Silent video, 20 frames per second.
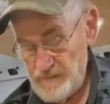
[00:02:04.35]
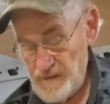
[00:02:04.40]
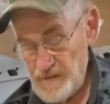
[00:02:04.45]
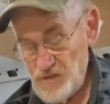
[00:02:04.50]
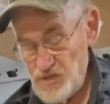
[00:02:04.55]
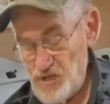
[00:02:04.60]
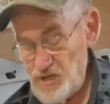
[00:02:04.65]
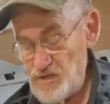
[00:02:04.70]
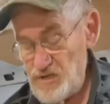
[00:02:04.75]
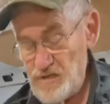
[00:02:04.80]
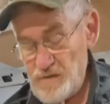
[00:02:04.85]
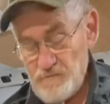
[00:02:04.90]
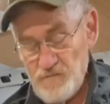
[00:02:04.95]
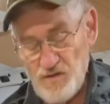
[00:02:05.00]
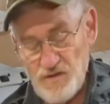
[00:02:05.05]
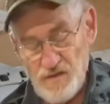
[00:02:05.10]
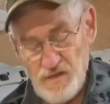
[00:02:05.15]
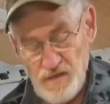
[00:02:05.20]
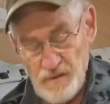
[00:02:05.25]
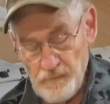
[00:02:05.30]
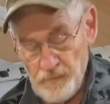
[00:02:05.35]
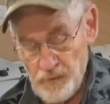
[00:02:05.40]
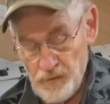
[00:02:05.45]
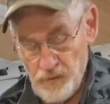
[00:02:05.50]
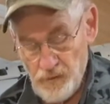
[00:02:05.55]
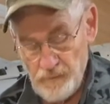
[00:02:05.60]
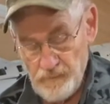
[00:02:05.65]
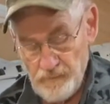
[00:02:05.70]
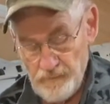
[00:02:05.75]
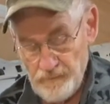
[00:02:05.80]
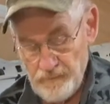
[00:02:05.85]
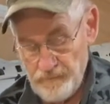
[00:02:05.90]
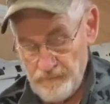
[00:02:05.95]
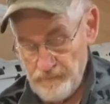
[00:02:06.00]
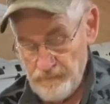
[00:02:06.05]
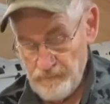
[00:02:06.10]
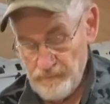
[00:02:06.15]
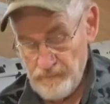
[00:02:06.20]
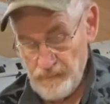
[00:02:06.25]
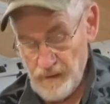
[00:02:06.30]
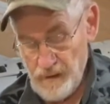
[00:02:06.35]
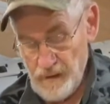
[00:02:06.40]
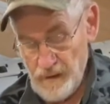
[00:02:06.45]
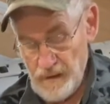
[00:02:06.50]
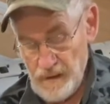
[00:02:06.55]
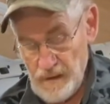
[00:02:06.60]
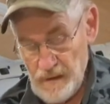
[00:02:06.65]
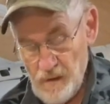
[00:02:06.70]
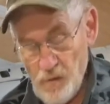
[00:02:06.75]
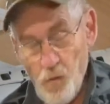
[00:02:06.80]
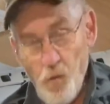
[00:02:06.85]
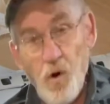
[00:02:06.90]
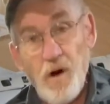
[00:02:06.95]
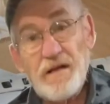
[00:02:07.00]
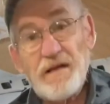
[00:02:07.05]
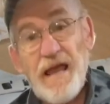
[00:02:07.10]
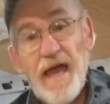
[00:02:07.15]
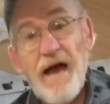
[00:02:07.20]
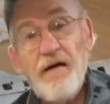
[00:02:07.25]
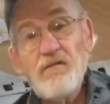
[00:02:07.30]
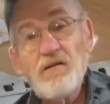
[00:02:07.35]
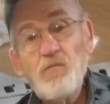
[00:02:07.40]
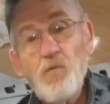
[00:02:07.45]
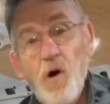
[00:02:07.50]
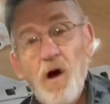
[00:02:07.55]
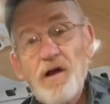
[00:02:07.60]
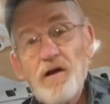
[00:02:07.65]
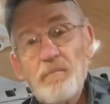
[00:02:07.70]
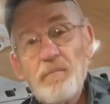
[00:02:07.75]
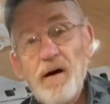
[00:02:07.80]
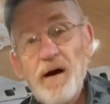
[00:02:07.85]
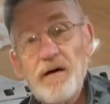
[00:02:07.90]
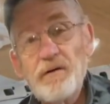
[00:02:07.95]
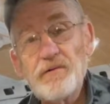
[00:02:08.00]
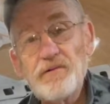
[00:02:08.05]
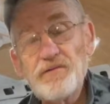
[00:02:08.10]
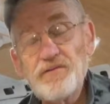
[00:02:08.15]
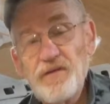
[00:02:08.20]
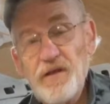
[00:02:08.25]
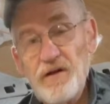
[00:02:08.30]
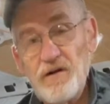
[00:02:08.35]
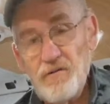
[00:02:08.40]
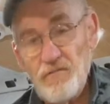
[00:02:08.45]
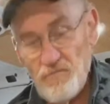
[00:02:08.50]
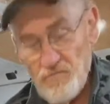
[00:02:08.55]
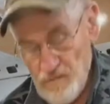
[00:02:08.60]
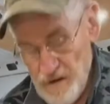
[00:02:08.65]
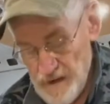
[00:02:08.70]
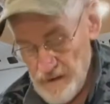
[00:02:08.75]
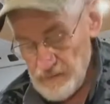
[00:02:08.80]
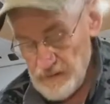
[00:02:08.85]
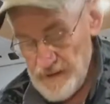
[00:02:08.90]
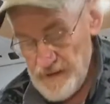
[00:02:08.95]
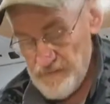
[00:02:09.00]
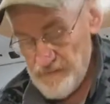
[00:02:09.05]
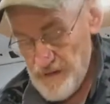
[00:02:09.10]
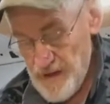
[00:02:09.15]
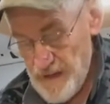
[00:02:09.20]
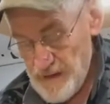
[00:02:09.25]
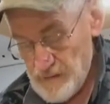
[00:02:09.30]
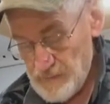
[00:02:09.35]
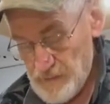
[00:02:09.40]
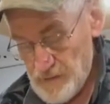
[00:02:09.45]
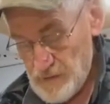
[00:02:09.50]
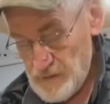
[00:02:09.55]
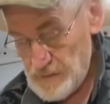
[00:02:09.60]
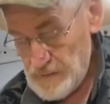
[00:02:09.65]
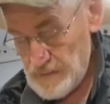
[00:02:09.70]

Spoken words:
Just some simple 1-gallon water bottles that are readily available